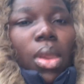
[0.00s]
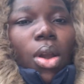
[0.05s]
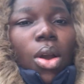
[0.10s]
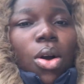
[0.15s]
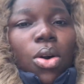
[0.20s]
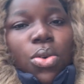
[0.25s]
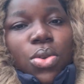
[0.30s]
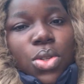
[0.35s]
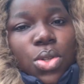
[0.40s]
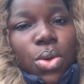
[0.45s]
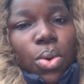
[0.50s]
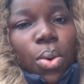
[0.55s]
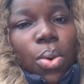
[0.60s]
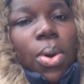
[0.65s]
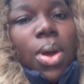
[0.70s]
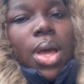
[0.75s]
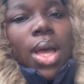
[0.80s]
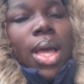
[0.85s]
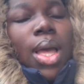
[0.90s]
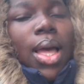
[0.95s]
Also,
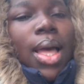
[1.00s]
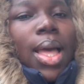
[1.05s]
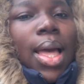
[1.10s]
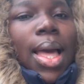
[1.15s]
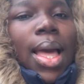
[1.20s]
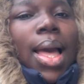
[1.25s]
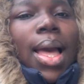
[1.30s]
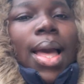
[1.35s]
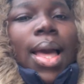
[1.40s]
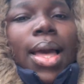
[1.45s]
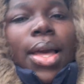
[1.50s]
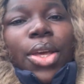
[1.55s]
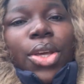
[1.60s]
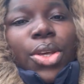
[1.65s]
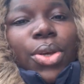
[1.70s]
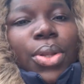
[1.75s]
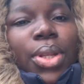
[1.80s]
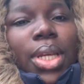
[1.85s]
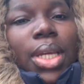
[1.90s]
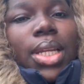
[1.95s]

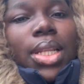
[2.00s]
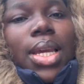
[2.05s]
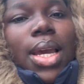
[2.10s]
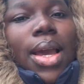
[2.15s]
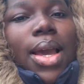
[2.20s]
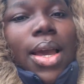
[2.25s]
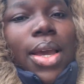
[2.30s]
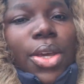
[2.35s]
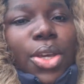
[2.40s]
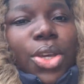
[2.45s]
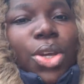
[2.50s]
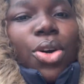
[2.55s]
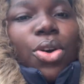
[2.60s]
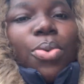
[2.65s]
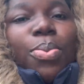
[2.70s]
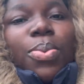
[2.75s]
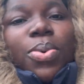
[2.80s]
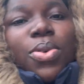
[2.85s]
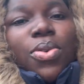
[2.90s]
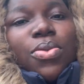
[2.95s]
you need your
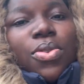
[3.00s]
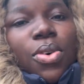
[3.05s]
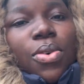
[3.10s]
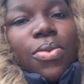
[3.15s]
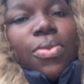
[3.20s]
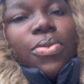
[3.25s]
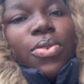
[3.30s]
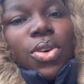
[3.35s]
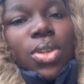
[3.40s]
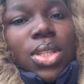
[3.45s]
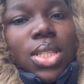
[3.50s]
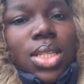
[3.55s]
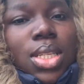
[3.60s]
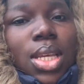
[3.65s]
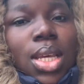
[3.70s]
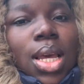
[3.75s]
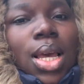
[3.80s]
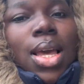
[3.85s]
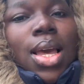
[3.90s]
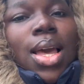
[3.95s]
proof of funds.
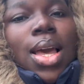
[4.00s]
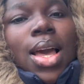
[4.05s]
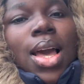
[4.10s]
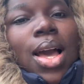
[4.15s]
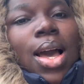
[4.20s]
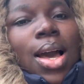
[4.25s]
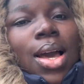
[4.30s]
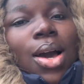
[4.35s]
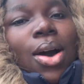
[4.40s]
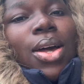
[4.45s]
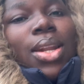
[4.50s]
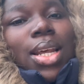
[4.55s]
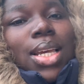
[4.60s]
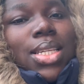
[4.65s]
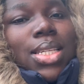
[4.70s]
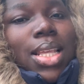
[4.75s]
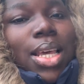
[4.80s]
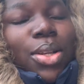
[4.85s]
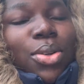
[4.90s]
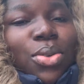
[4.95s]

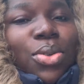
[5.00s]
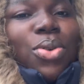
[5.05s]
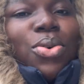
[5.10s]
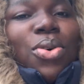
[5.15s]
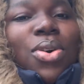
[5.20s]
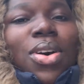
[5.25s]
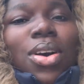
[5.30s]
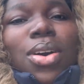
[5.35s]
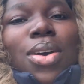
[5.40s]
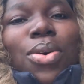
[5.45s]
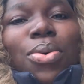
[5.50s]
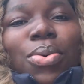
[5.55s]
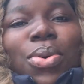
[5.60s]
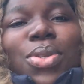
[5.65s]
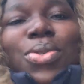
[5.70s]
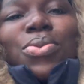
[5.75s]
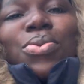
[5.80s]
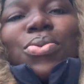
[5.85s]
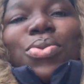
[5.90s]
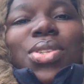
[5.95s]
Honestly, I don't know
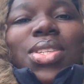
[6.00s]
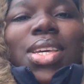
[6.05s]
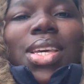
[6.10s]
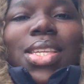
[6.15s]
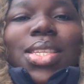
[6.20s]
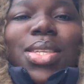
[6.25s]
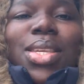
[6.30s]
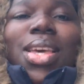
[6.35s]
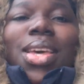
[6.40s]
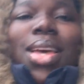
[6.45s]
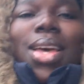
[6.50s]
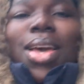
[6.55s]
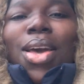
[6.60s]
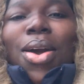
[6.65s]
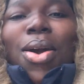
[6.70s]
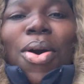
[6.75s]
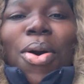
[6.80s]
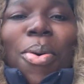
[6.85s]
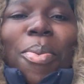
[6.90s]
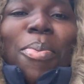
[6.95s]
which we will say is
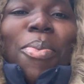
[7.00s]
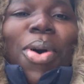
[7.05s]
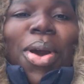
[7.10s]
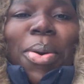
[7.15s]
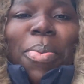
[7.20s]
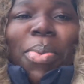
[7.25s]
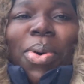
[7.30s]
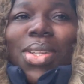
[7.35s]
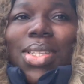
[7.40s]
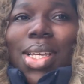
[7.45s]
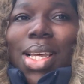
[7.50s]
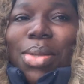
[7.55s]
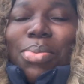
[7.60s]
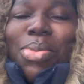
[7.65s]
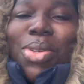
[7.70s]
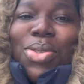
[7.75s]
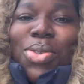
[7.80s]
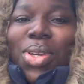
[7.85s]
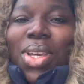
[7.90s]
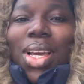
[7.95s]
more important
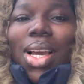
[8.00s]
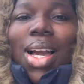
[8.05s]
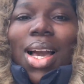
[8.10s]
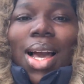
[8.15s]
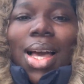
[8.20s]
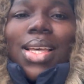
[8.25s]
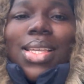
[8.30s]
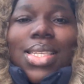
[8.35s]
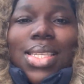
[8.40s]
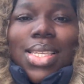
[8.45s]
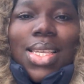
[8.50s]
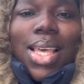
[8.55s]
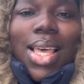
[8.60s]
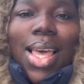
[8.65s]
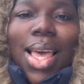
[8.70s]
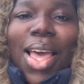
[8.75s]
between CAS,